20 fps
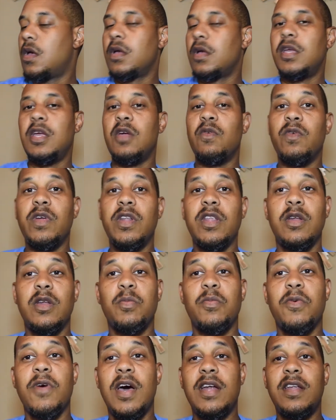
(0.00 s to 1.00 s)
get rid of the
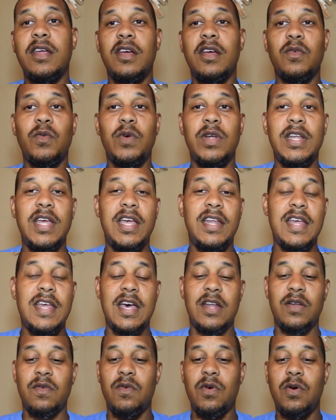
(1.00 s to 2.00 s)
product one day
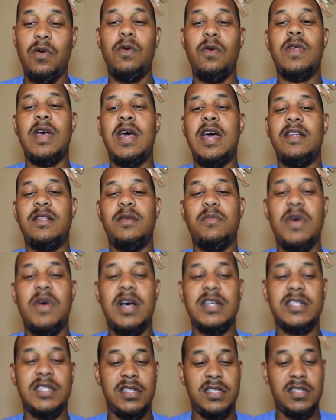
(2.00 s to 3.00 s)
down the road. I have the
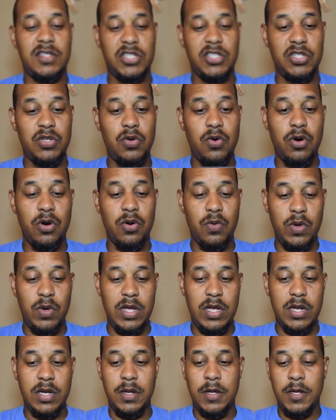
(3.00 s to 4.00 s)
boxes to store it
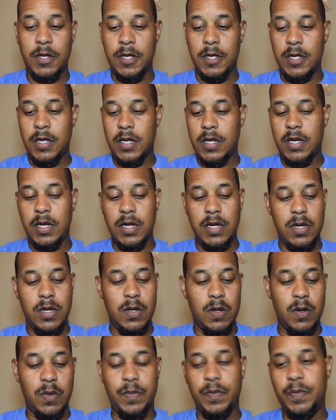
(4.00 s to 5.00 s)
with, and
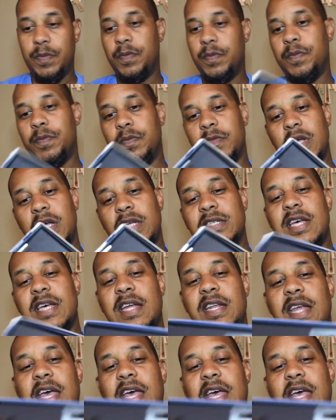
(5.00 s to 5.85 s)
things like